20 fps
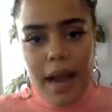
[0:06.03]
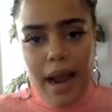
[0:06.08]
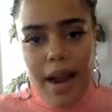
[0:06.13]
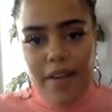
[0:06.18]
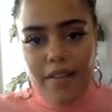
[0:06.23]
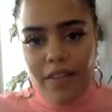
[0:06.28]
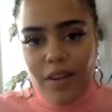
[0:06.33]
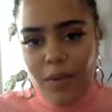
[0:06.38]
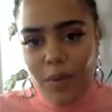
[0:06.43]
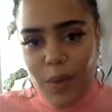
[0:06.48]
Hi,
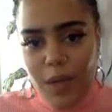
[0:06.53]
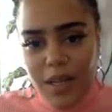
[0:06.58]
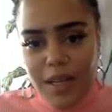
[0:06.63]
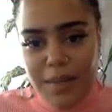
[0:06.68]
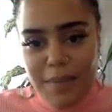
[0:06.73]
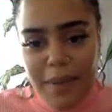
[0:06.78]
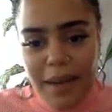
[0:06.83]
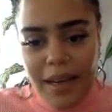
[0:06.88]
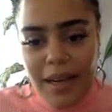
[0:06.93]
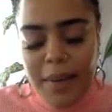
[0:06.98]

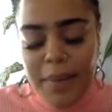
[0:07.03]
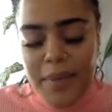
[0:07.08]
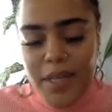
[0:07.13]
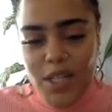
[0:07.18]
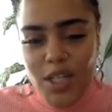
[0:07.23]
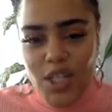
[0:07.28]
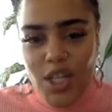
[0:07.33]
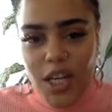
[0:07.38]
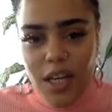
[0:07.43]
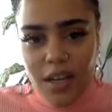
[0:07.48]
everyone. My name is
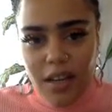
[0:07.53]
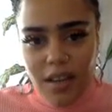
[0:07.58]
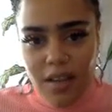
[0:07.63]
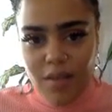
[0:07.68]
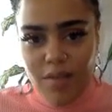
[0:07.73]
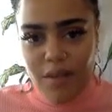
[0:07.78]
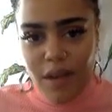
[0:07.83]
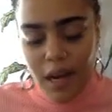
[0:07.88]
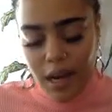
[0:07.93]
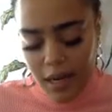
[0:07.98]
Jada
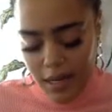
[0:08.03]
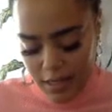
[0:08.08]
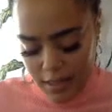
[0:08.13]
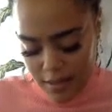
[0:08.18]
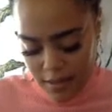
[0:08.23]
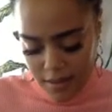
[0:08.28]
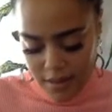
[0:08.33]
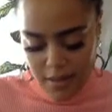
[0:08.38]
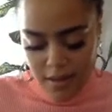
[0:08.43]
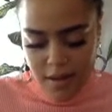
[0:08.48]
Lorraine.
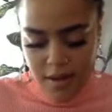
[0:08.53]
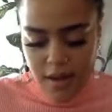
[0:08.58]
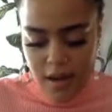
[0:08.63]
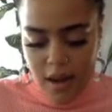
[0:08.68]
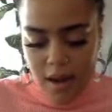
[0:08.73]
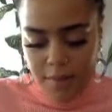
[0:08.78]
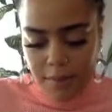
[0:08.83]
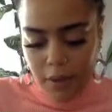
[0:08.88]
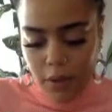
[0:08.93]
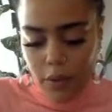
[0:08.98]

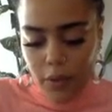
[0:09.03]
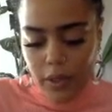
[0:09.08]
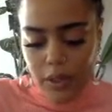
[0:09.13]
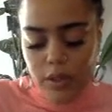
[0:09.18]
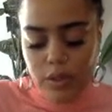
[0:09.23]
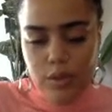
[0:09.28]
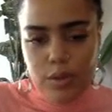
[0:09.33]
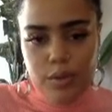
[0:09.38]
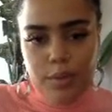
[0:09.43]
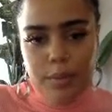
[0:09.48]
I'm going
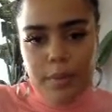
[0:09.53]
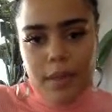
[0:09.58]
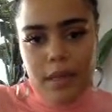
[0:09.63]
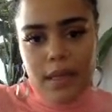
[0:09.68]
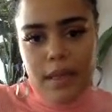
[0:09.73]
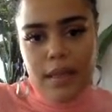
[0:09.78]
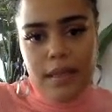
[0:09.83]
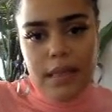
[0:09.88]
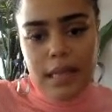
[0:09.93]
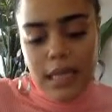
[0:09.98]
to
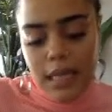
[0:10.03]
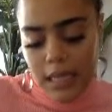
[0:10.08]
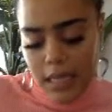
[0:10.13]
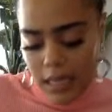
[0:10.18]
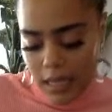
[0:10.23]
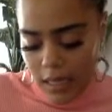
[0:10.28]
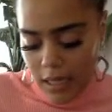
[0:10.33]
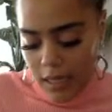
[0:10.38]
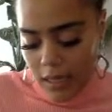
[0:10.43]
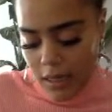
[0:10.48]
be
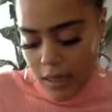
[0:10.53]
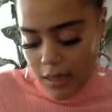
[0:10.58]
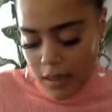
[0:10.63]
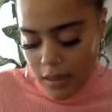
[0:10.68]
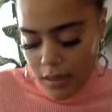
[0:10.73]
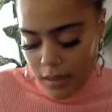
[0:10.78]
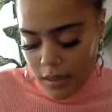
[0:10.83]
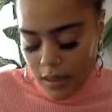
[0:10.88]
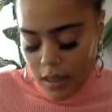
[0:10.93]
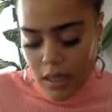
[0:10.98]
leading
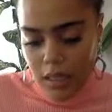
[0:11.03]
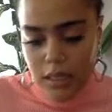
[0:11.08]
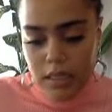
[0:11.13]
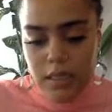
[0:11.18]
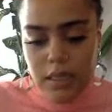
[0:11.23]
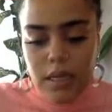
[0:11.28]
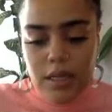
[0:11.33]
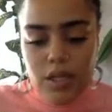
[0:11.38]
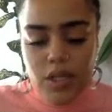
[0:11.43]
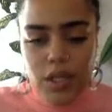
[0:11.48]
a
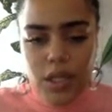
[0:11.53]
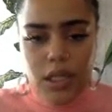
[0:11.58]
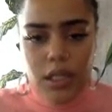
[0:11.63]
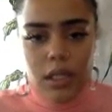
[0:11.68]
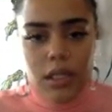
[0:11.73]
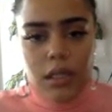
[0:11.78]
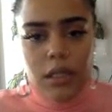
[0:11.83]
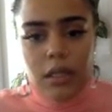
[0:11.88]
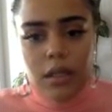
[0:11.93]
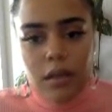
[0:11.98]

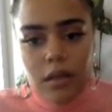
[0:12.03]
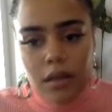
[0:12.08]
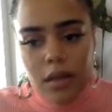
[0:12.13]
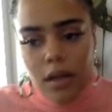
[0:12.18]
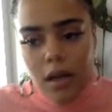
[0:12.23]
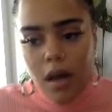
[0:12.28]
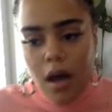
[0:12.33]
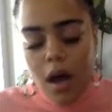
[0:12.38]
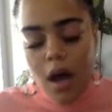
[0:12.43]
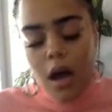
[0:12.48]
session
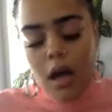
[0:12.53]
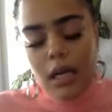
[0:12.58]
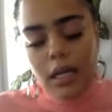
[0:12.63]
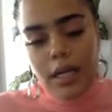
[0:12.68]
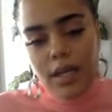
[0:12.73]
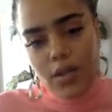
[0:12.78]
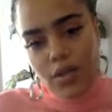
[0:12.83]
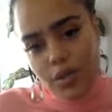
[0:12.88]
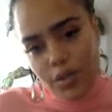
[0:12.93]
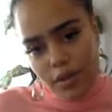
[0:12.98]
on
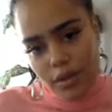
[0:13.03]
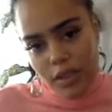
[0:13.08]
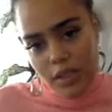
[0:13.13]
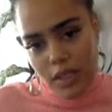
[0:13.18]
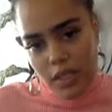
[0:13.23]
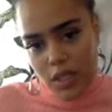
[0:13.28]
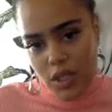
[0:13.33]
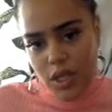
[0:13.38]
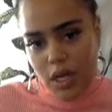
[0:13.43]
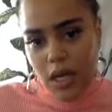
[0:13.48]
Intro to
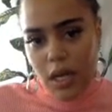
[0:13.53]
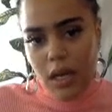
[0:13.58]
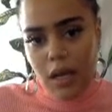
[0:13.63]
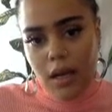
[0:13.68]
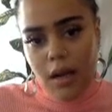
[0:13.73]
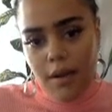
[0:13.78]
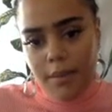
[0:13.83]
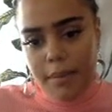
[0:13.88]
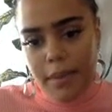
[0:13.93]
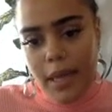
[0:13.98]
DJing
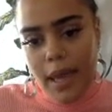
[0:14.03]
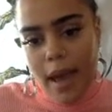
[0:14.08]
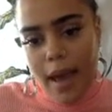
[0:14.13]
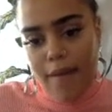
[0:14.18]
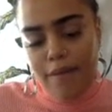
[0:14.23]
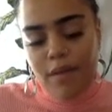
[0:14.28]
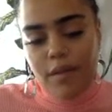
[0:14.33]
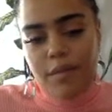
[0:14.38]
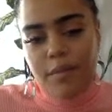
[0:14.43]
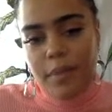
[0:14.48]
on
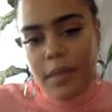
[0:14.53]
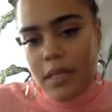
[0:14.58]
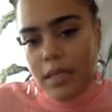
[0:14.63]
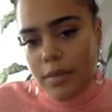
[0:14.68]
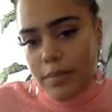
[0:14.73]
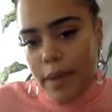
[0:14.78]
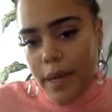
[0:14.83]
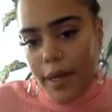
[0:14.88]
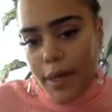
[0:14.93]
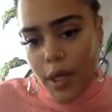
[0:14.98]
behalf of Beats
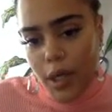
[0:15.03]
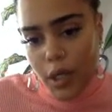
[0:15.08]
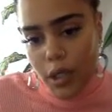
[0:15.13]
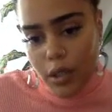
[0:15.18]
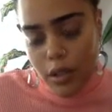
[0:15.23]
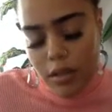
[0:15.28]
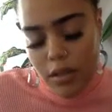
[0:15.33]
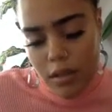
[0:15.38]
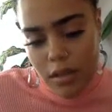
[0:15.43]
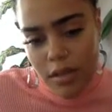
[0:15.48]
by
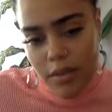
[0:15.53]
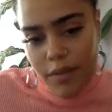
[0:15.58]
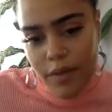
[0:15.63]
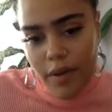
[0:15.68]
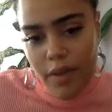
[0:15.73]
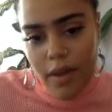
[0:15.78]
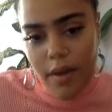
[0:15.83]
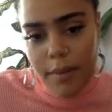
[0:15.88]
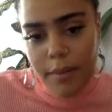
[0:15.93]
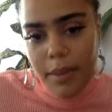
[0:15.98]
Girls
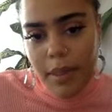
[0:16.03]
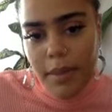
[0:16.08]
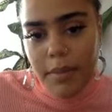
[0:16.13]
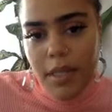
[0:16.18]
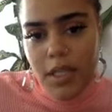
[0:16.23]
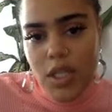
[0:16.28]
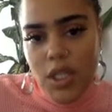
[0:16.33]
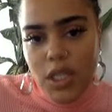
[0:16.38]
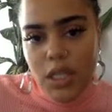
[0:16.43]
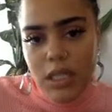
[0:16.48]
for their
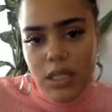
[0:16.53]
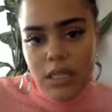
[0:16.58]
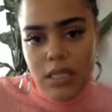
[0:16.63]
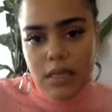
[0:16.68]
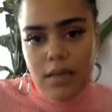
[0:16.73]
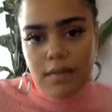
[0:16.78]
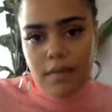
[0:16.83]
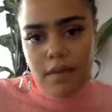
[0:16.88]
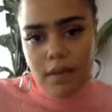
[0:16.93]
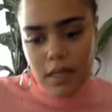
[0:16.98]
BBG
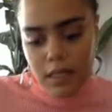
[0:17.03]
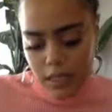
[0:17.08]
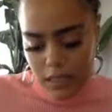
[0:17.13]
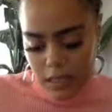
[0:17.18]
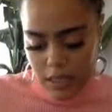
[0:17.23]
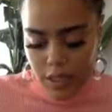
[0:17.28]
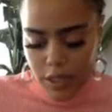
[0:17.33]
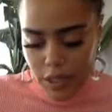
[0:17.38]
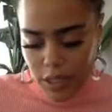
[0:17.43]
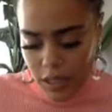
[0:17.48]
TV
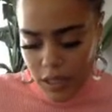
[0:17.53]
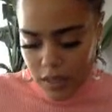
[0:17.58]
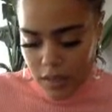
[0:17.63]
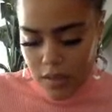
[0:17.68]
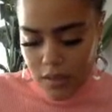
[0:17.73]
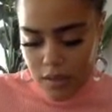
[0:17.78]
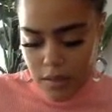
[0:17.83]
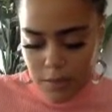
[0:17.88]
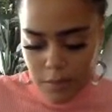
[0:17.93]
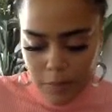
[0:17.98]

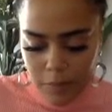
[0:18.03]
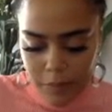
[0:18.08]
series.